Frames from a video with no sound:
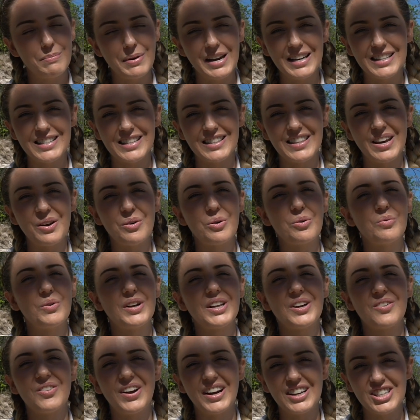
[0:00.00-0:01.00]
amazing. They were
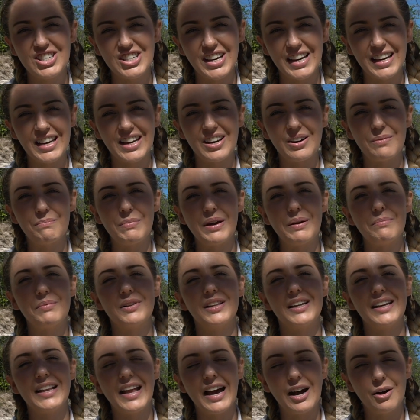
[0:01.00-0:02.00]
running around checking on
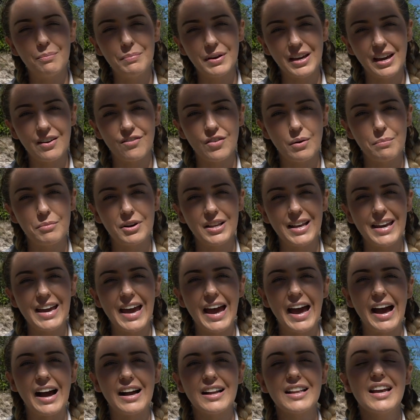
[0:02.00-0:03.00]
people and helping everybody
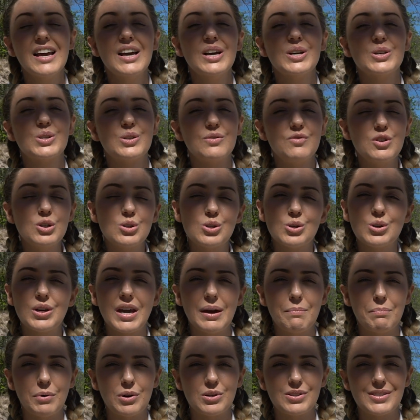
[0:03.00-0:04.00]
out. So if you do
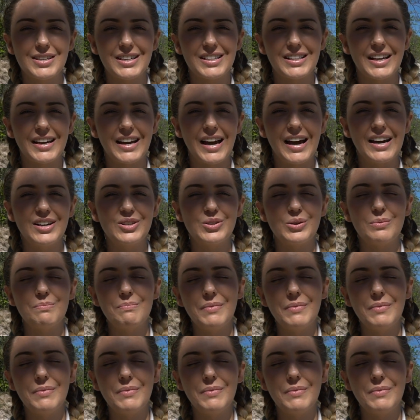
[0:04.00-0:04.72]
get boat sick like I do,